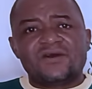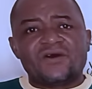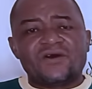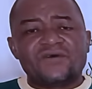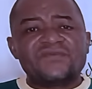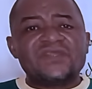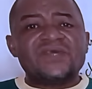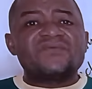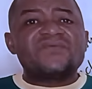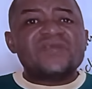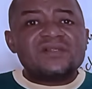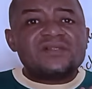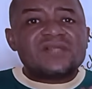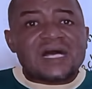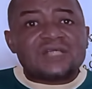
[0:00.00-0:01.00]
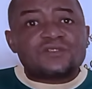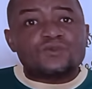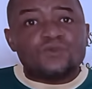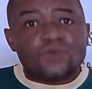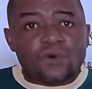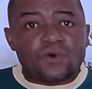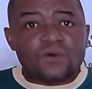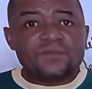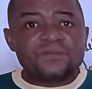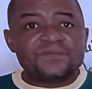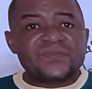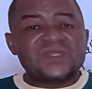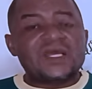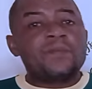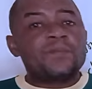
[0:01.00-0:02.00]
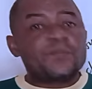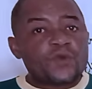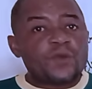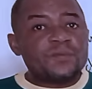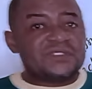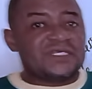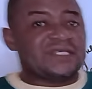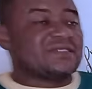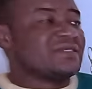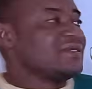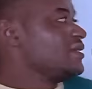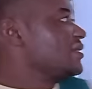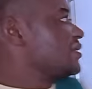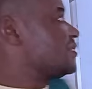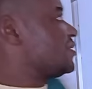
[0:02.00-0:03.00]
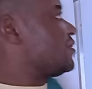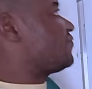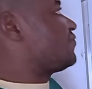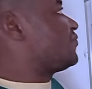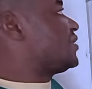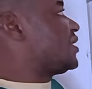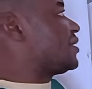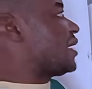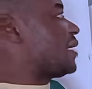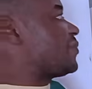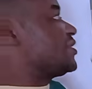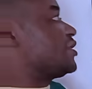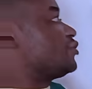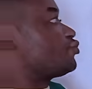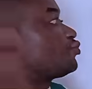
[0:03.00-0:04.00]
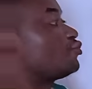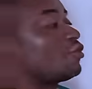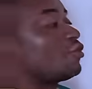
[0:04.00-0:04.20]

of the real gas law that prompted the ideal